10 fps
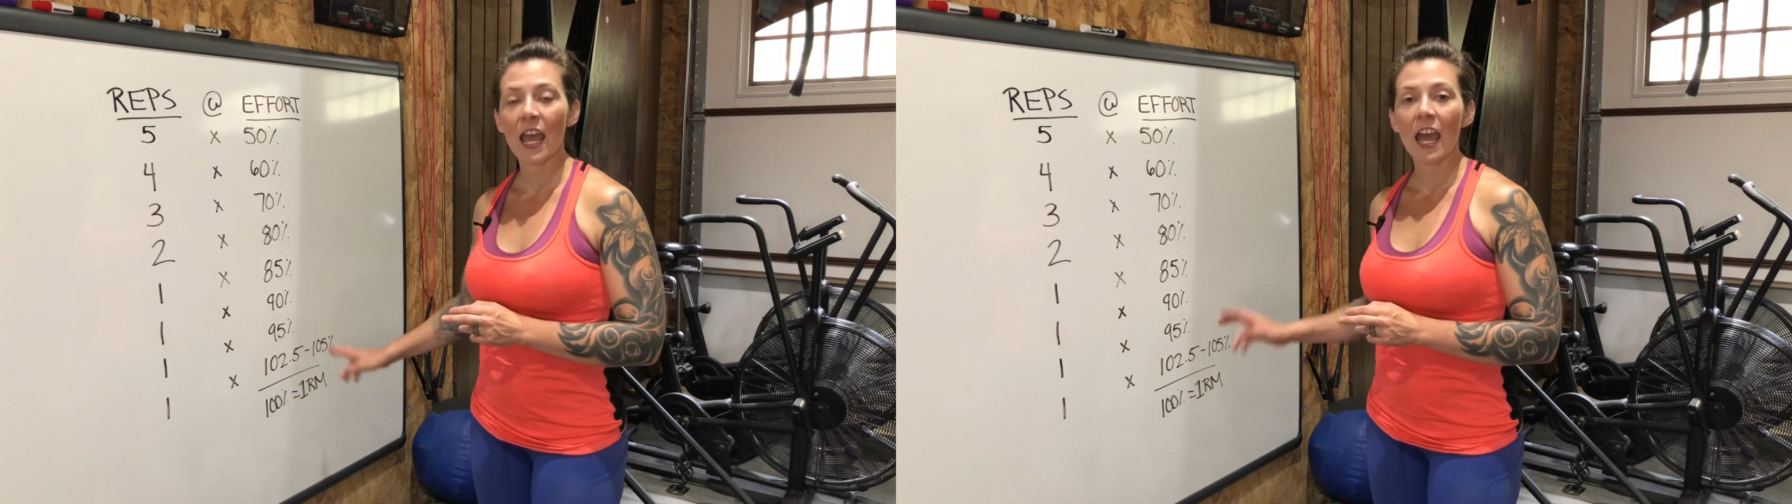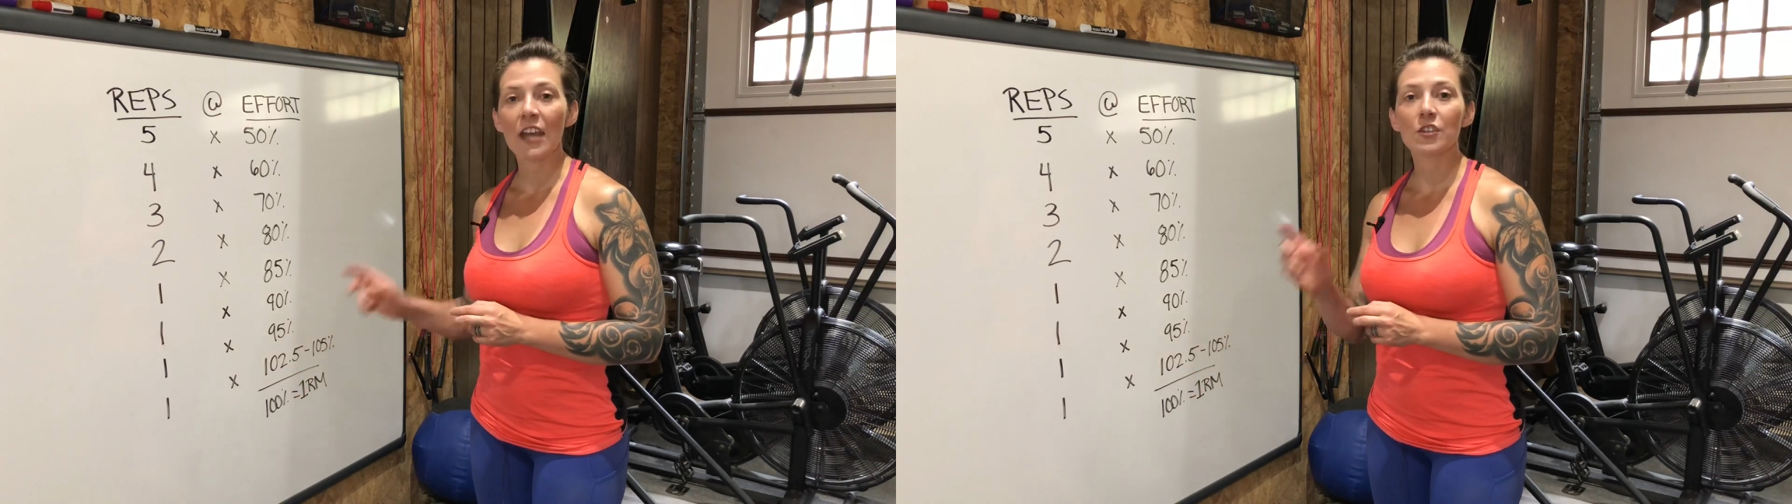
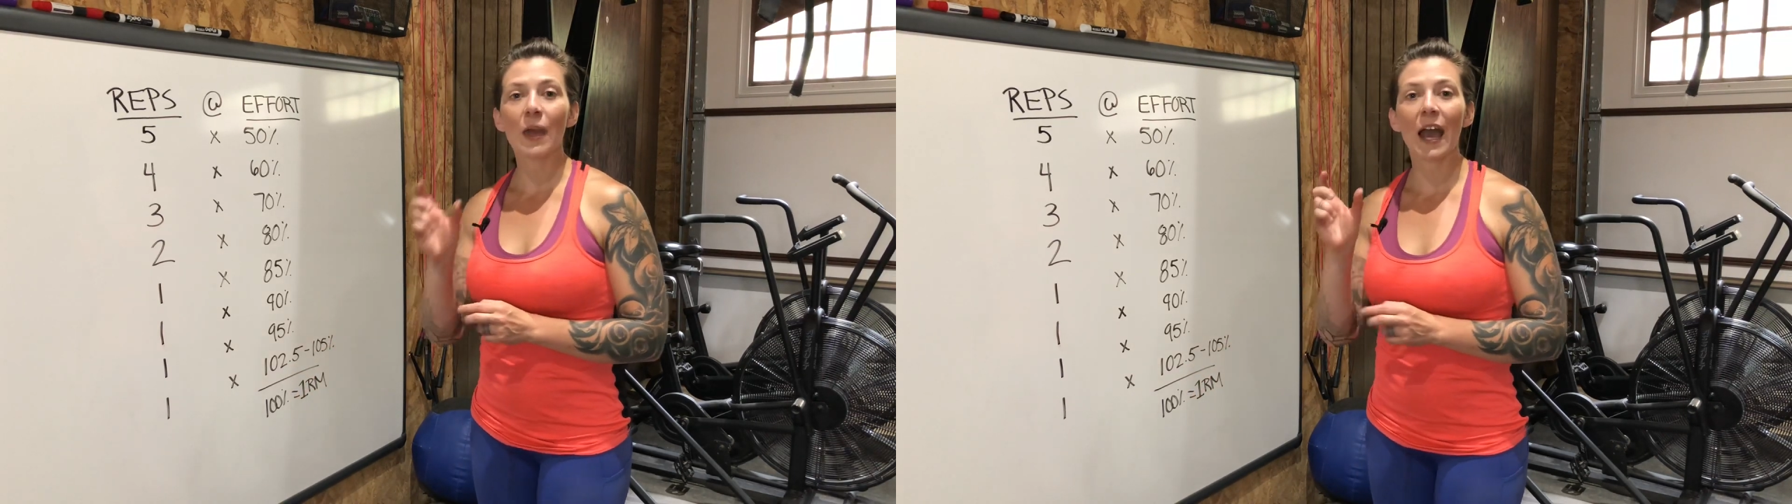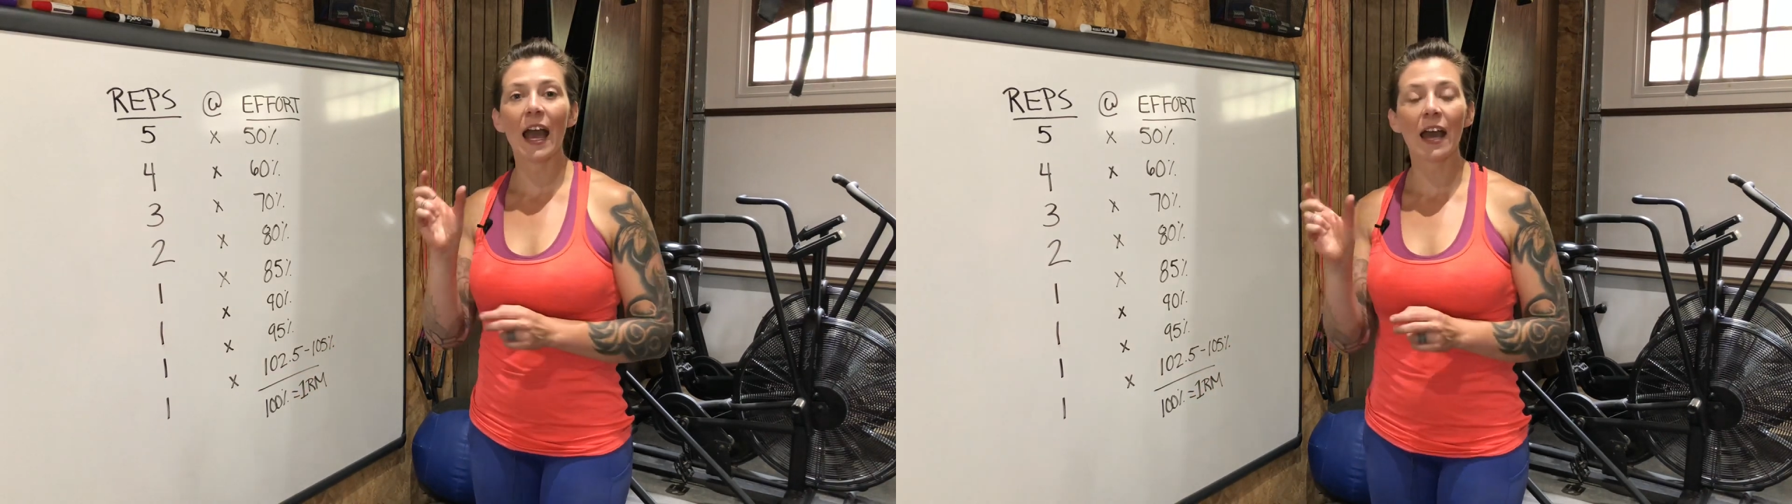And you
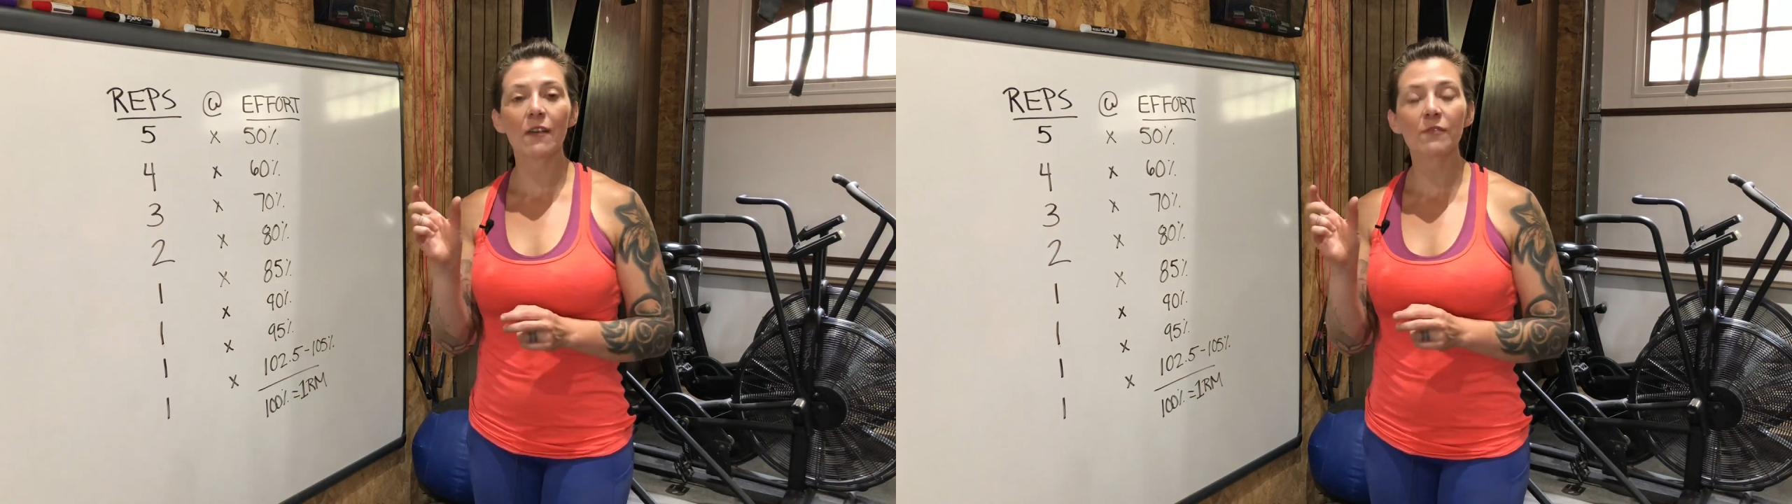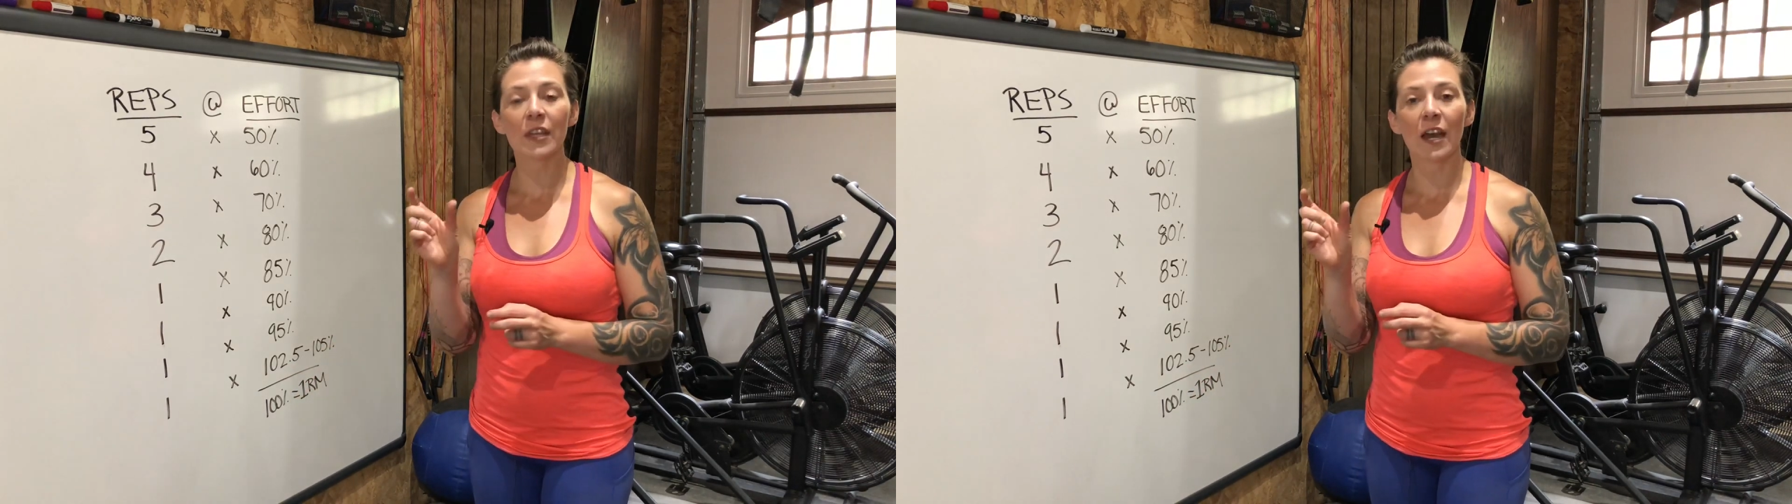
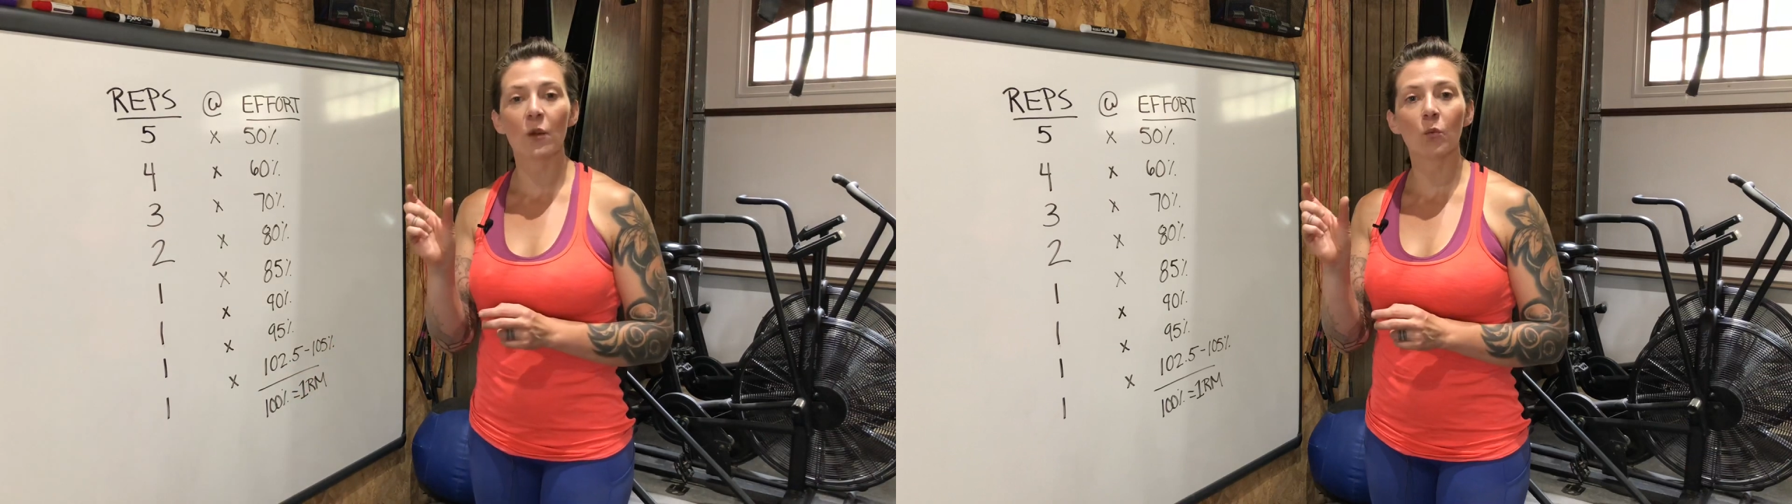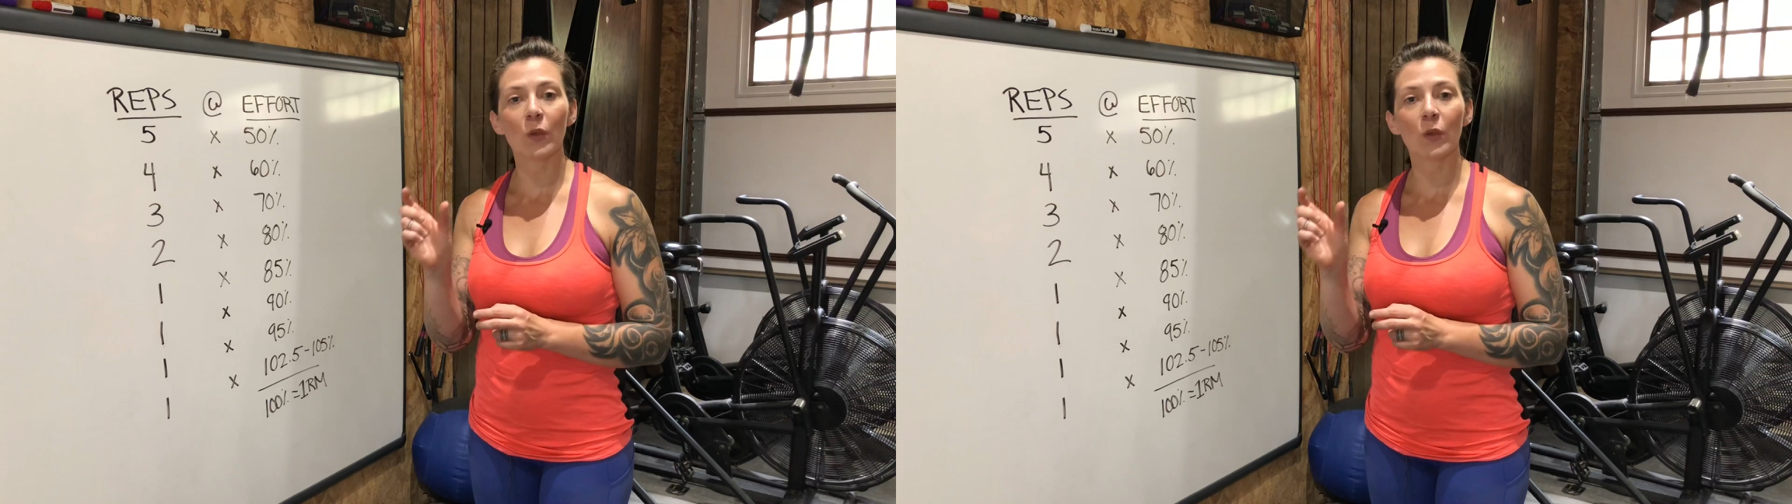have that